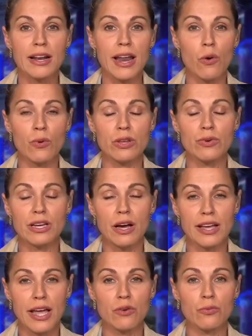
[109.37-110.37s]
Now, when
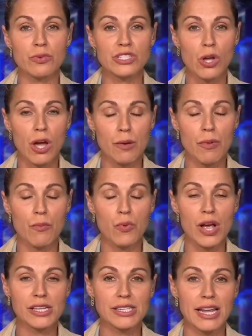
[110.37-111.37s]
we talk about
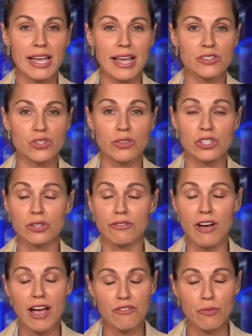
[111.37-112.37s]
prostate cancer, the
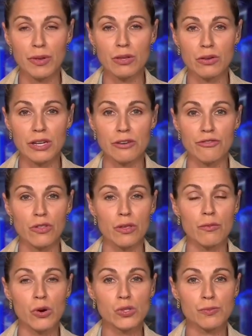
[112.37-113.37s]
survivability for
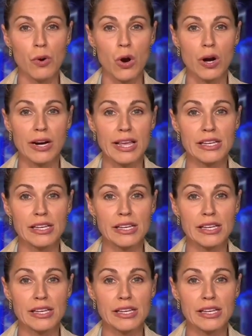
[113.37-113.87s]
the most part,